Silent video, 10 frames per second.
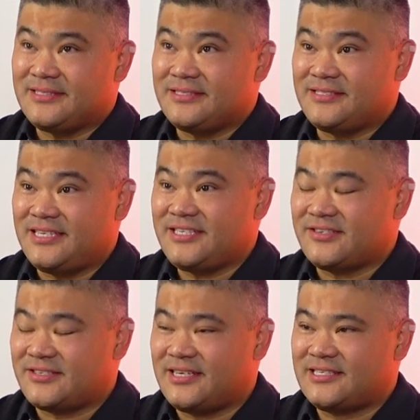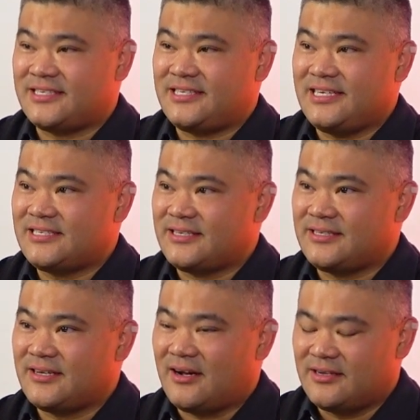Since you're such a
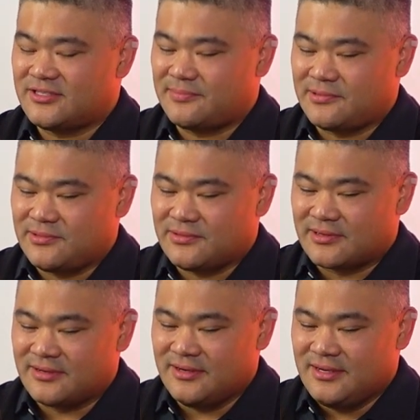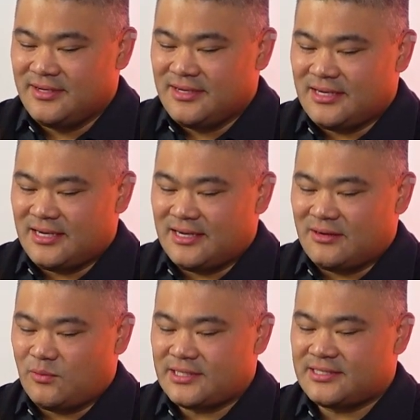seasoned entrepreneur,
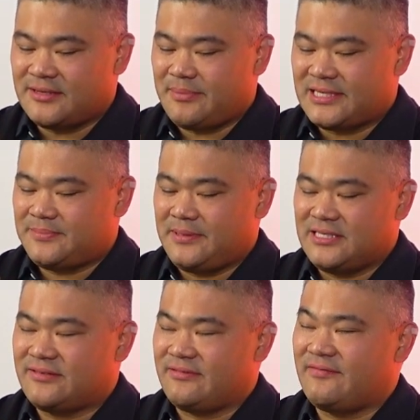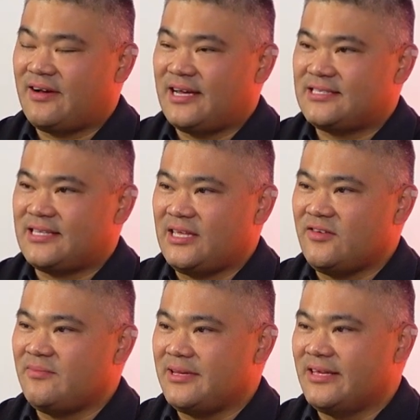what's the best piece of advice that
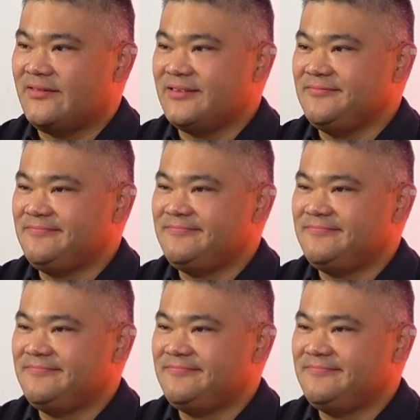you've been given?